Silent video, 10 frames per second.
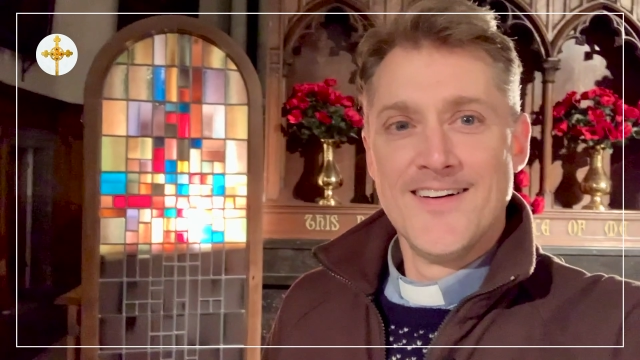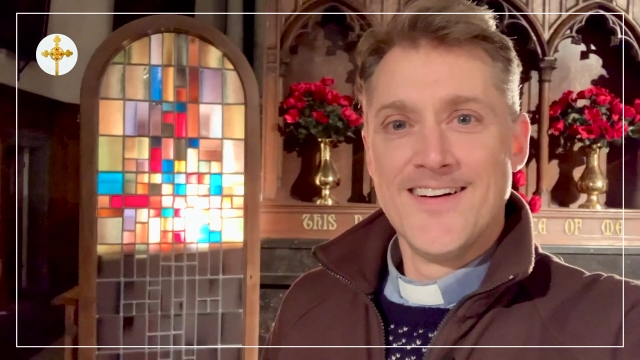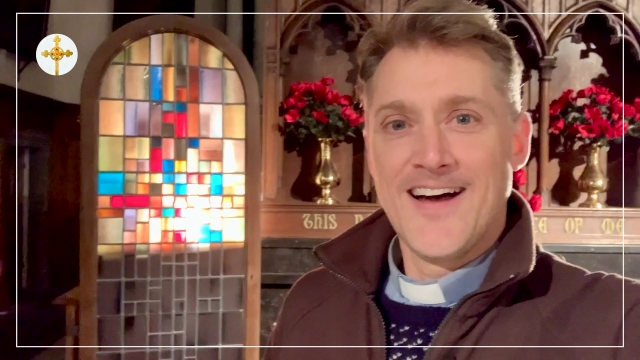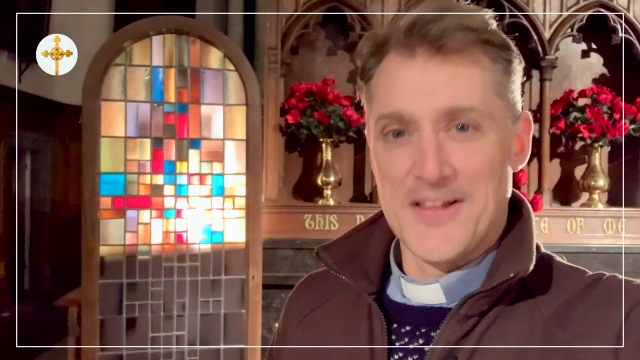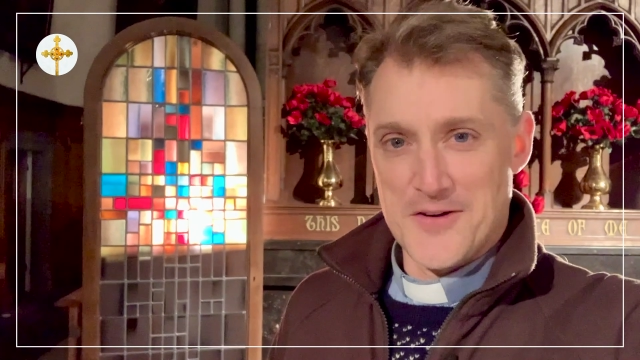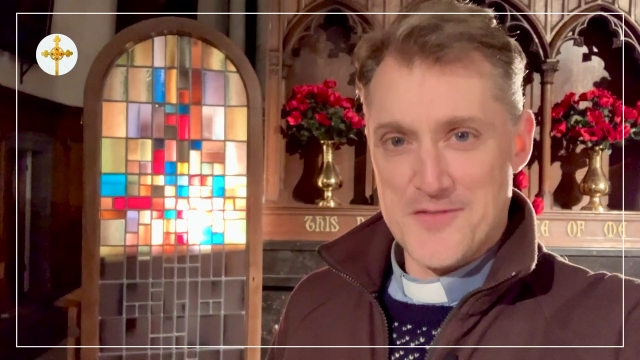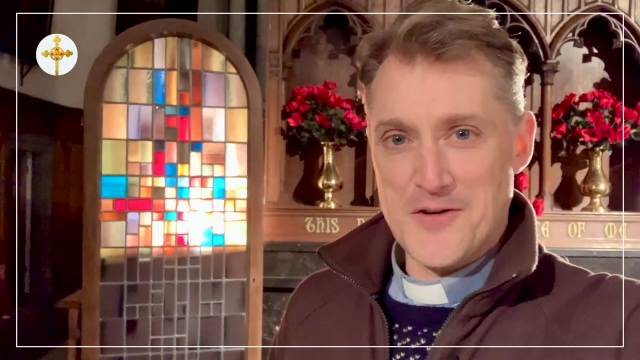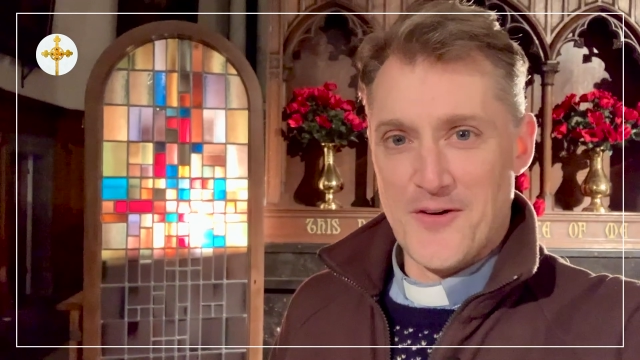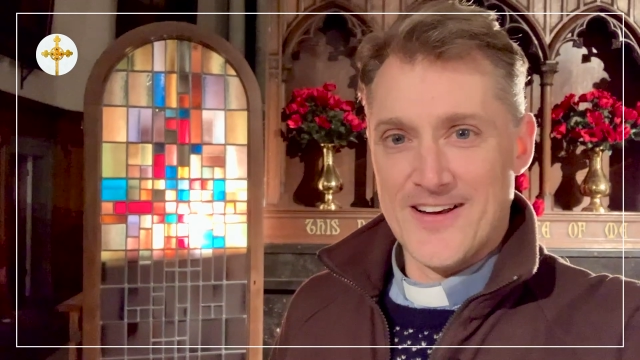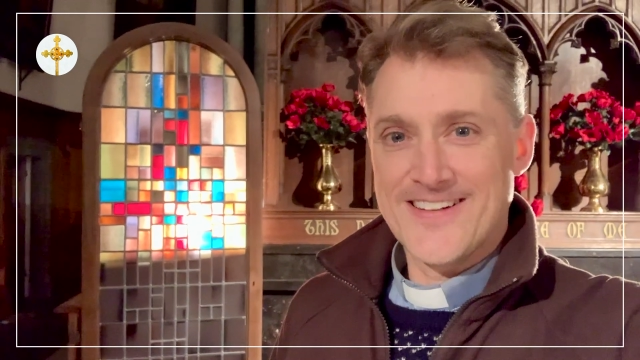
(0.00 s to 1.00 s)
Hello,
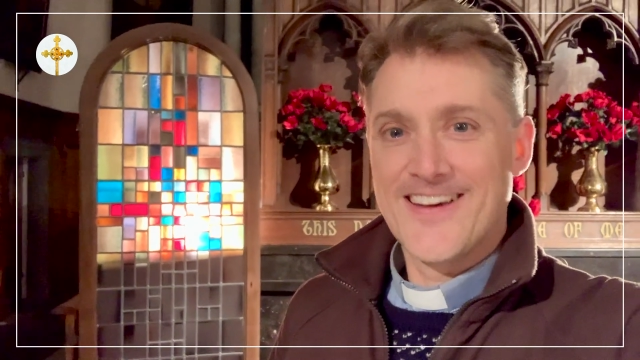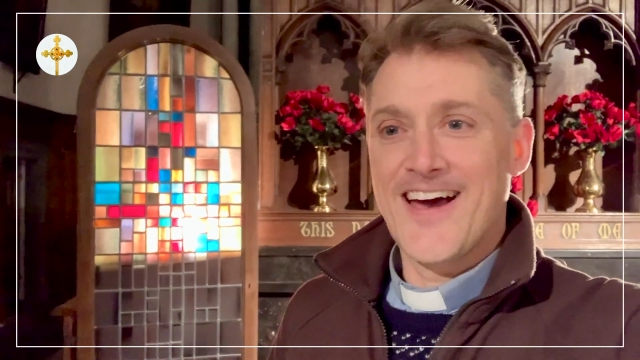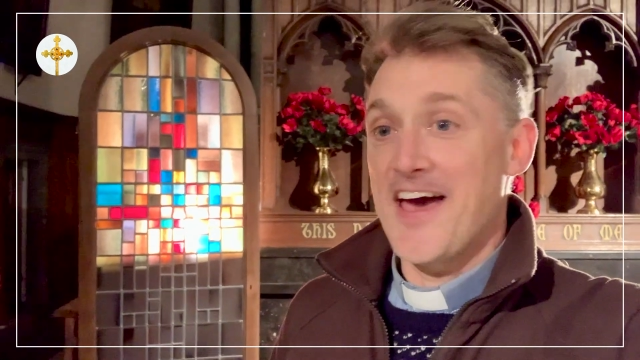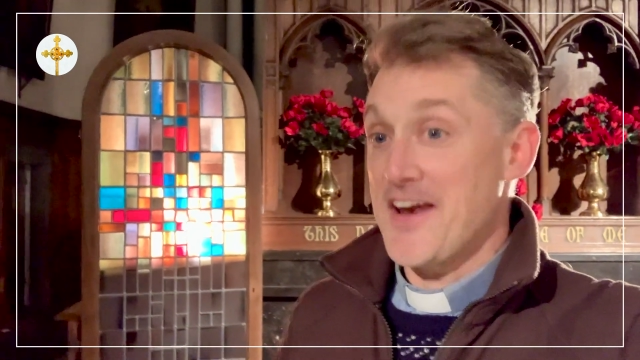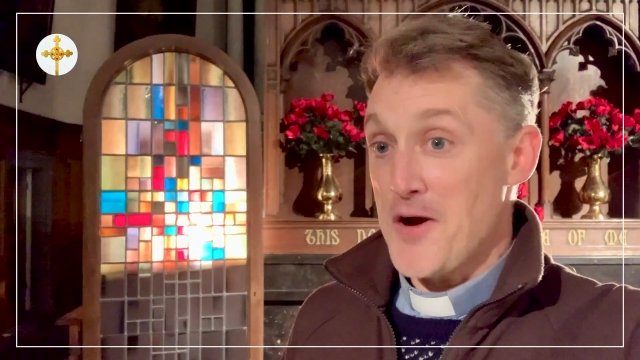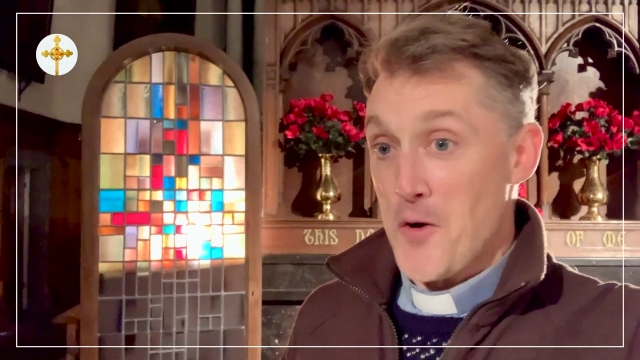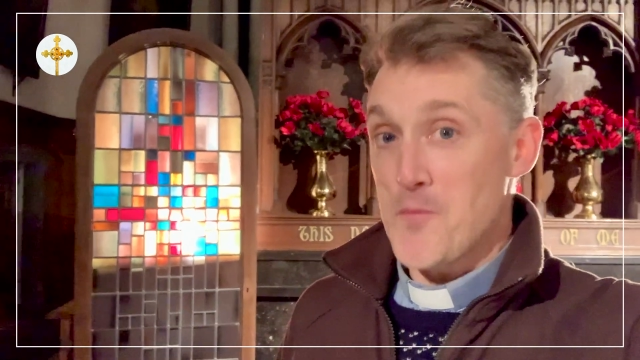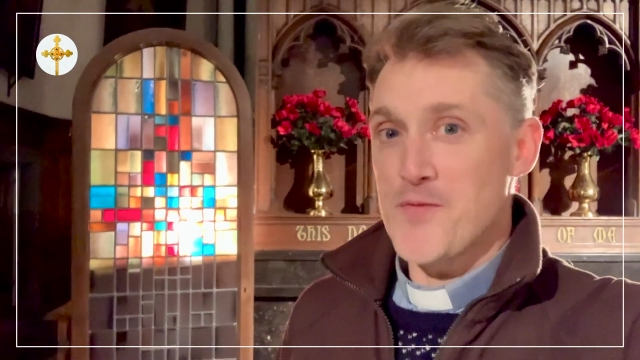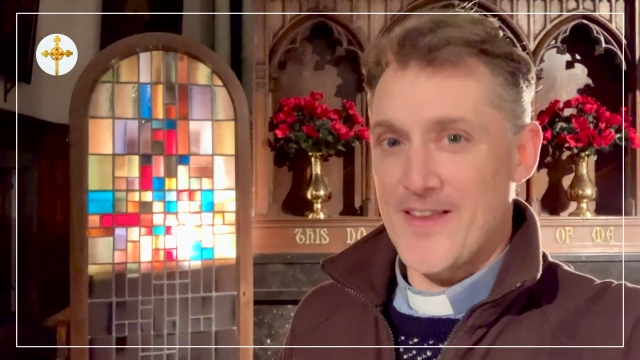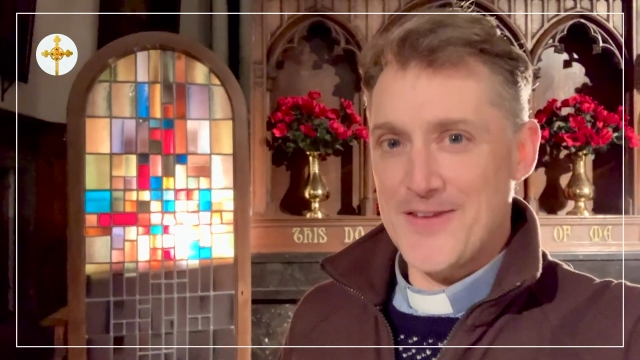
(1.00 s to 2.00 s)
everyone, and I
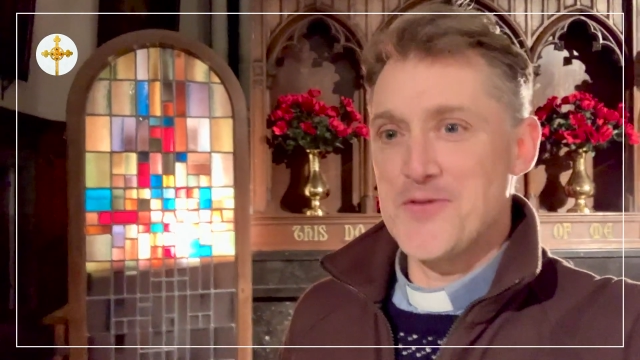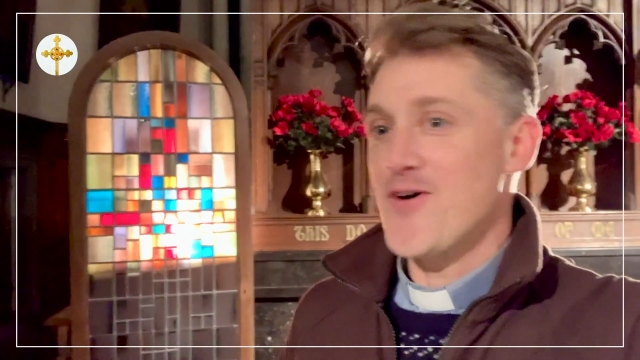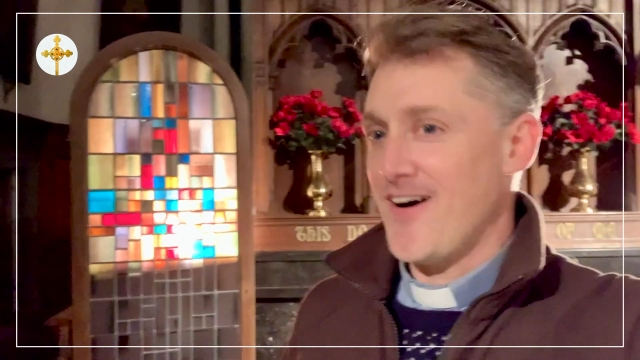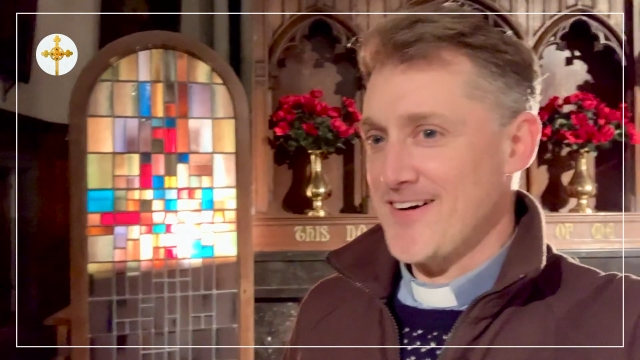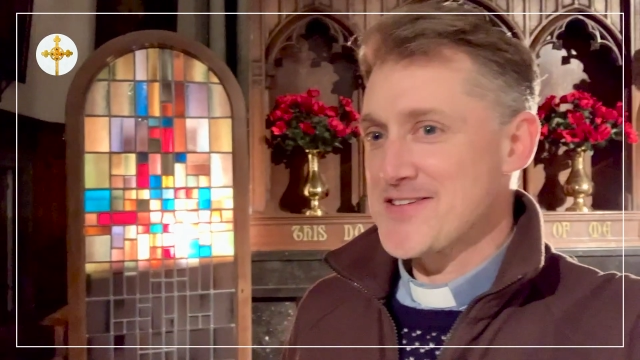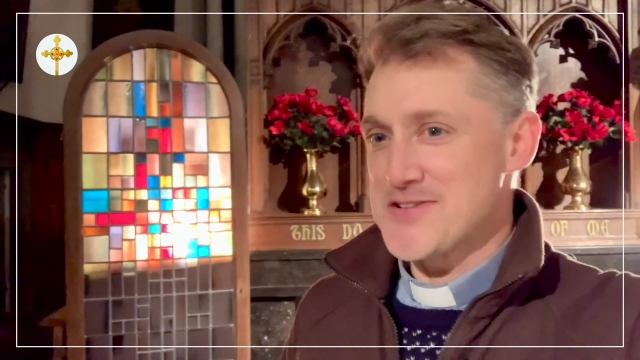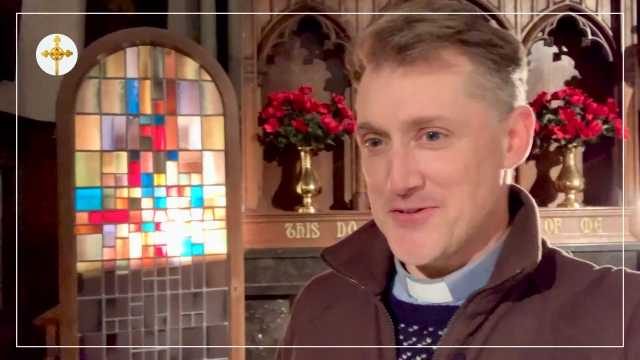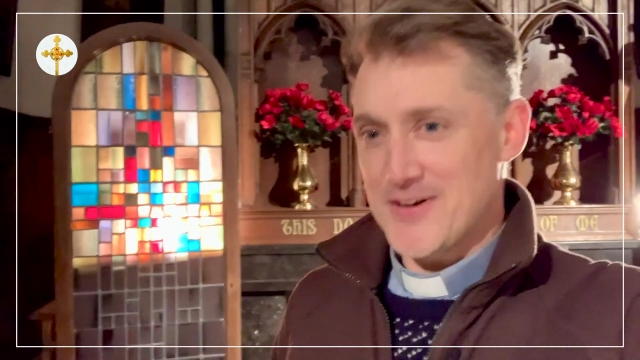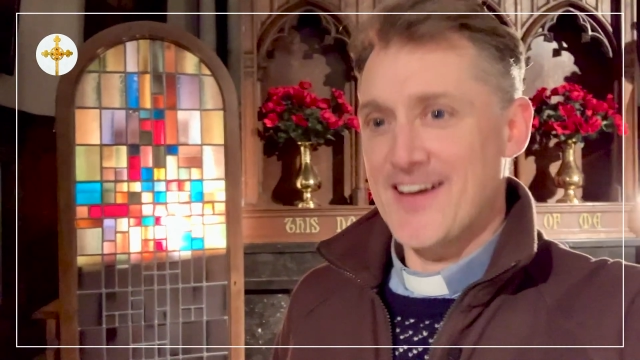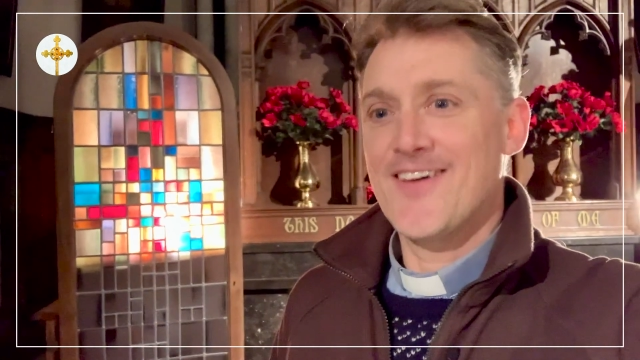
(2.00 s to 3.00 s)
hope that you are
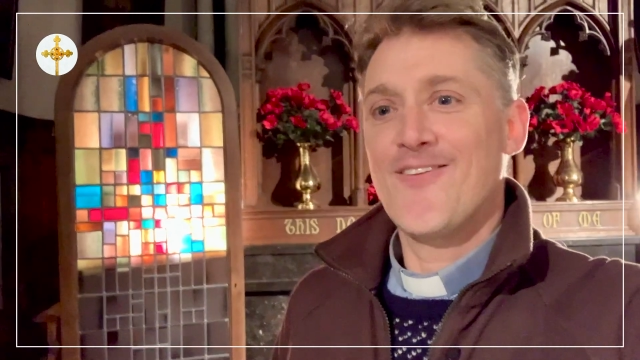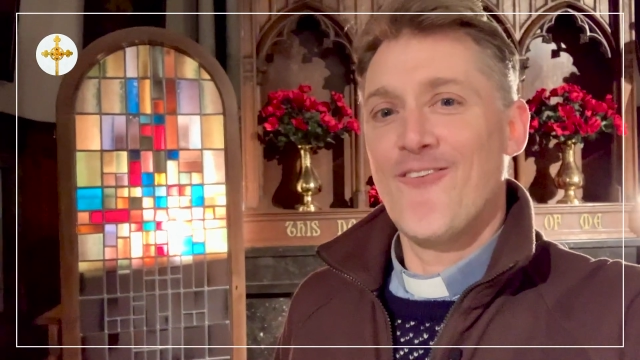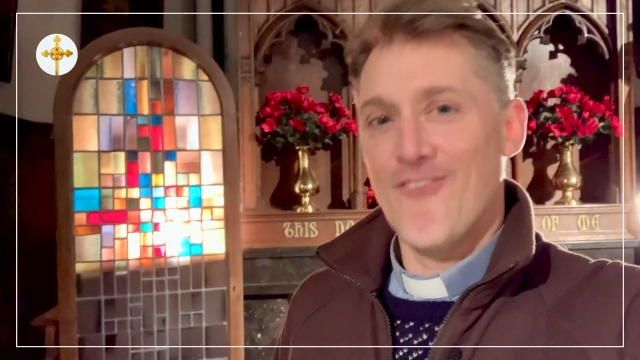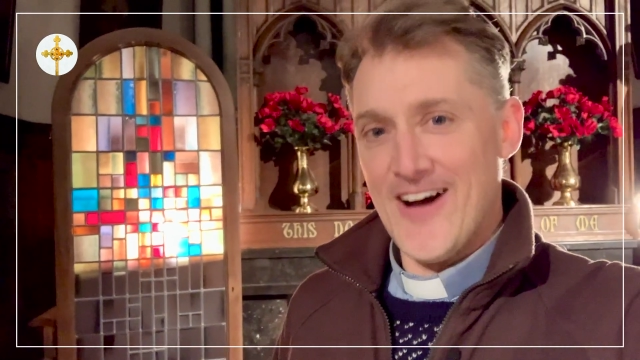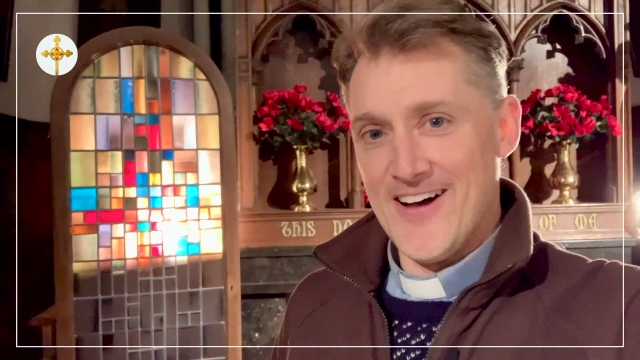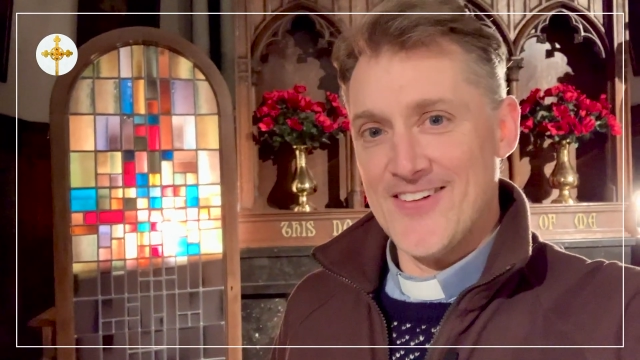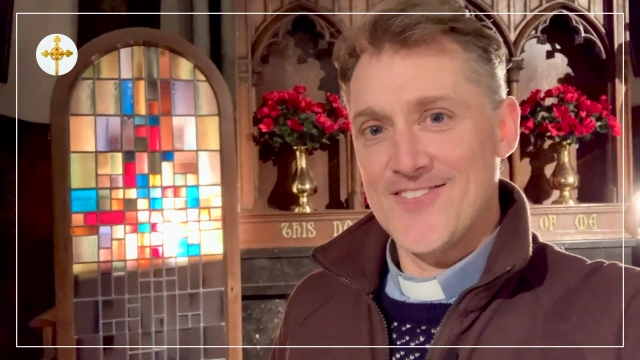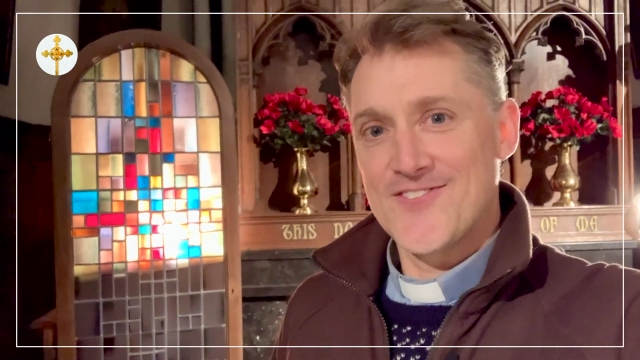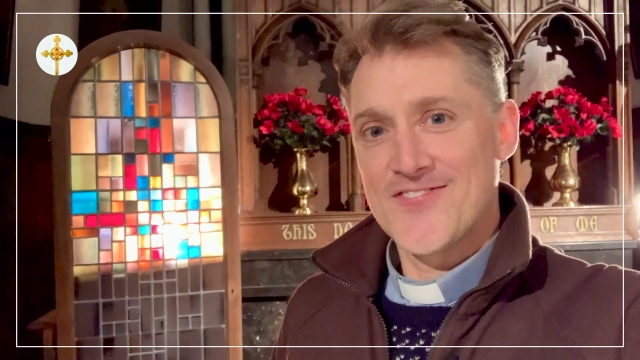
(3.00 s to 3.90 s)
doing well.